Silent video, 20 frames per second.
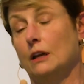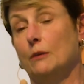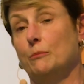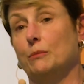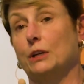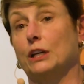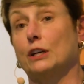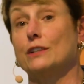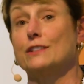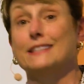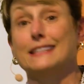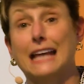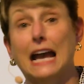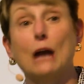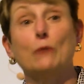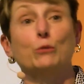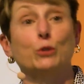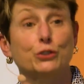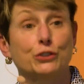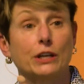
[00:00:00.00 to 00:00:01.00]
because
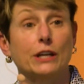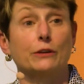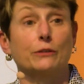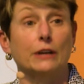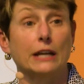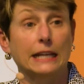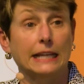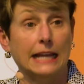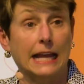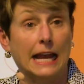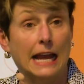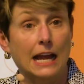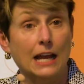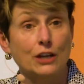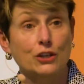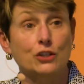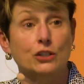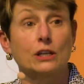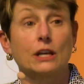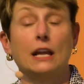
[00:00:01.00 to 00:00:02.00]
that will generate
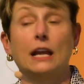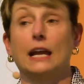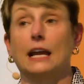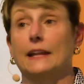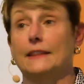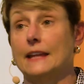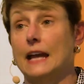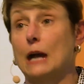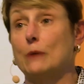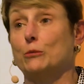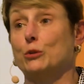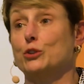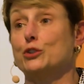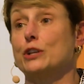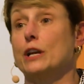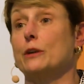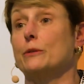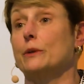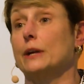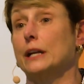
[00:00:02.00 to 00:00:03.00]
cash and that will
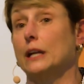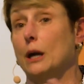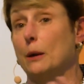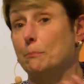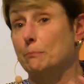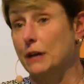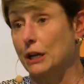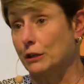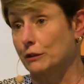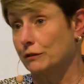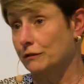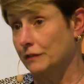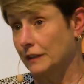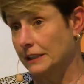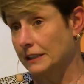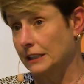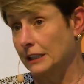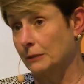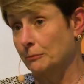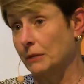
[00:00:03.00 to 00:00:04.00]
generate a better
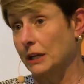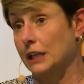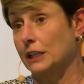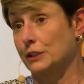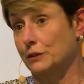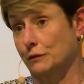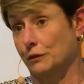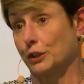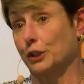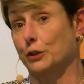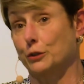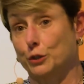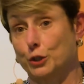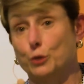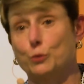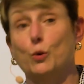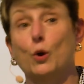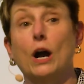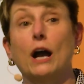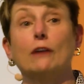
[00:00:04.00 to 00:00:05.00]
funding base for you.
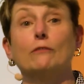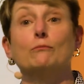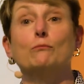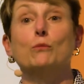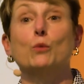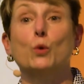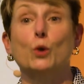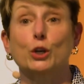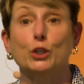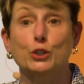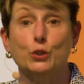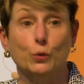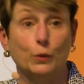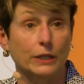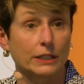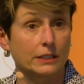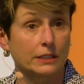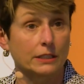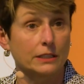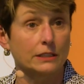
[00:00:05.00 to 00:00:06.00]
You will have more
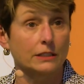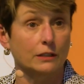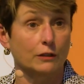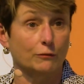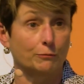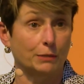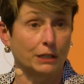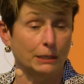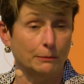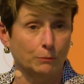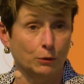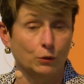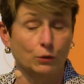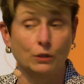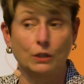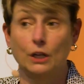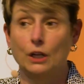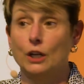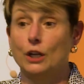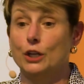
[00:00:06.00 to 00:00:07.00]
choices of people,
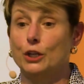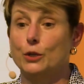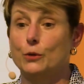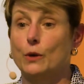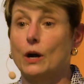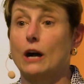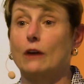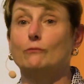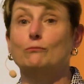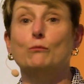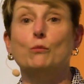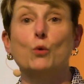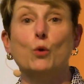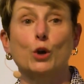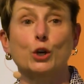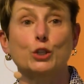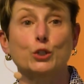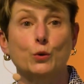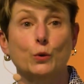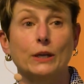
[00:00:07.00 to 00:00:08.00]
you will have
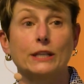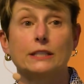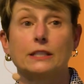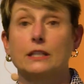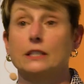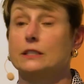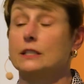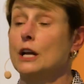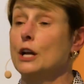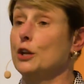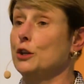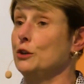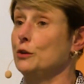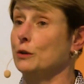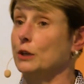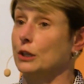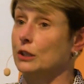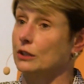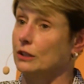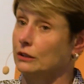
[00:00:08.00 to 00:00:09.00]
more choices, you
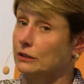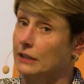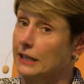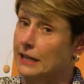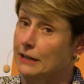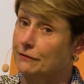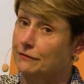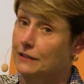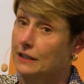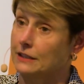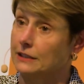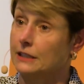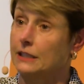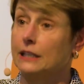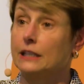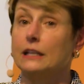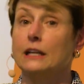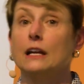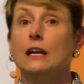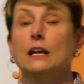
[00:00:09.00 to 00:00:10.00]
can delay
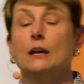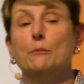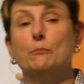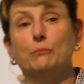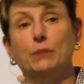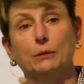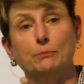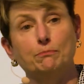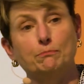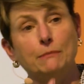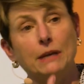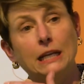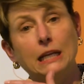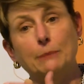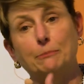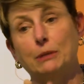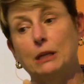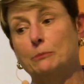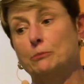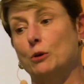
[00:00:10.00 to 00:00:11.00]
funding, but many
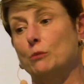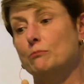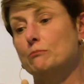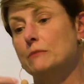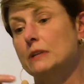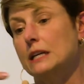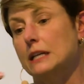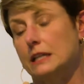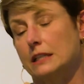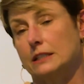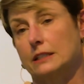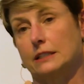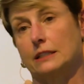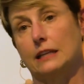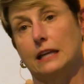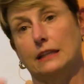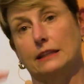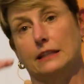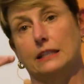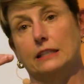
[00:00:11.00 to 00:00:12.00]
people miss
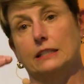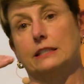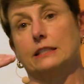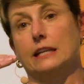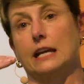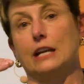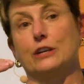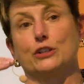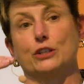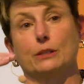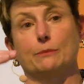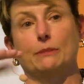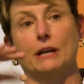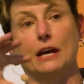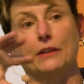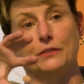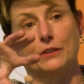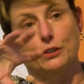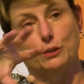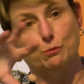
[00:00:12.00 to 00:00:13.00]
that this stage is
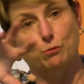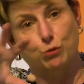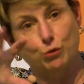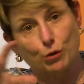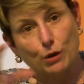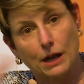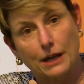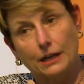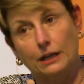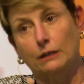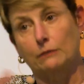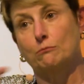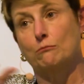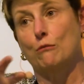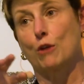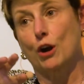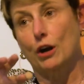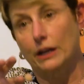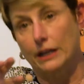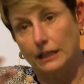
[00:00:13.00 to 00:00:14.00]
about this product
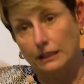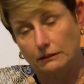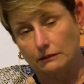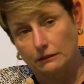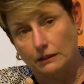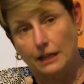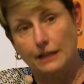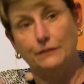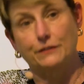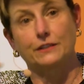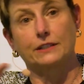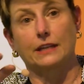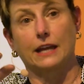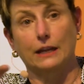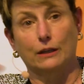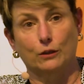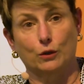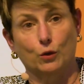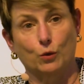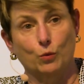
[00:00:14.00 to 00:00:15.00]
market life
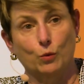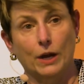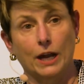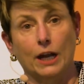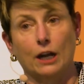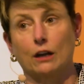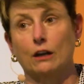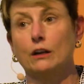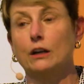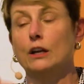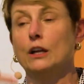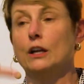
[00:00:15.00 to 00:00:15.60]
cycle where